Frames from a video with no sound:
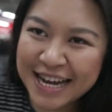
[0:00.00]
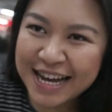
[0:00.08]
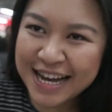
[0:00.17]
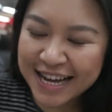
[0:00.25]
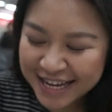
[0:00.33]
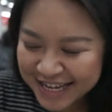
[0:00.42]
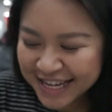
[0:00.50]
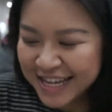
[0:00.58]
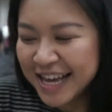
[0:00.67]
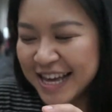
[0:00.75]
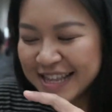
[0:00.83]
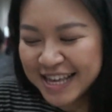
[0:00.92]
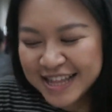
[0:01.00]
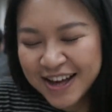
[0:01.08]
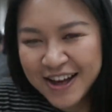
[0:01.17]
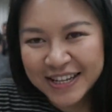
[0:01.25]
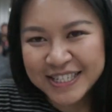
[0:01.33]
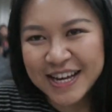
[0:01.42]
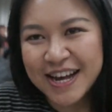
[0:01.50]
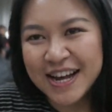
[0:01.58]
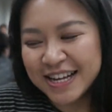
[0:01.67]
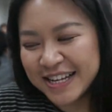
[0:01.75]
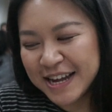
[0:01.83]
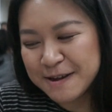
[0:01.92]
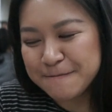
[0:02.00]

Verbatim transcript: yeah and then the hot dog,